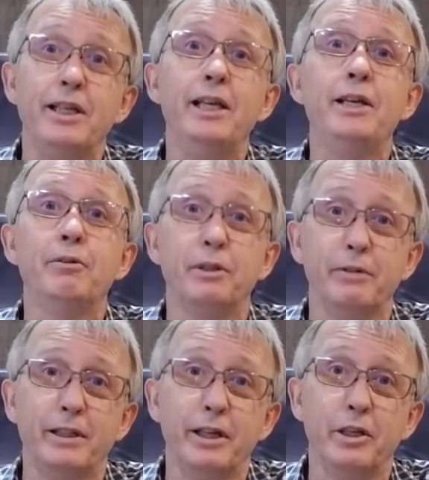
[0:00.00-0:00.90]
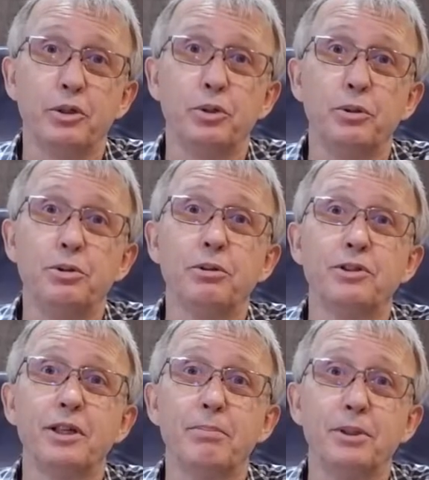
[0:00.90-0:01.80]
even when they are cooled to a
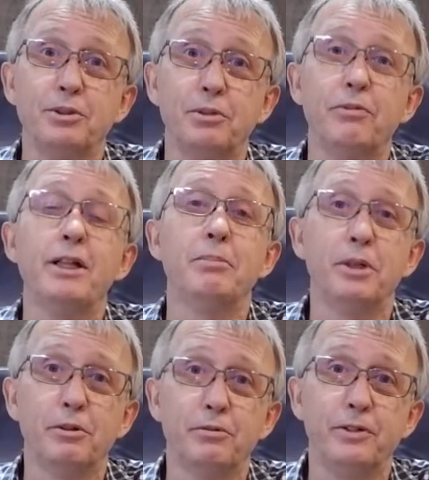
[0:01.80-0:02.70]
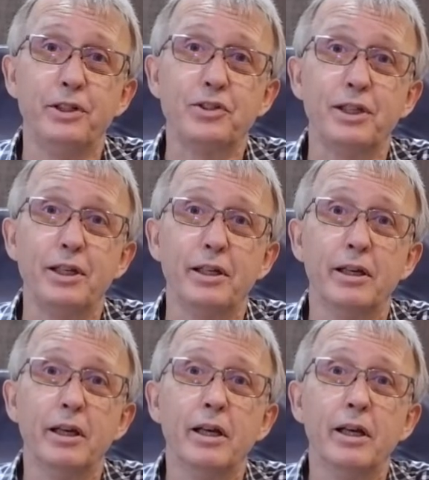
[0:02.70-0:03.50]
temperature well below freezing.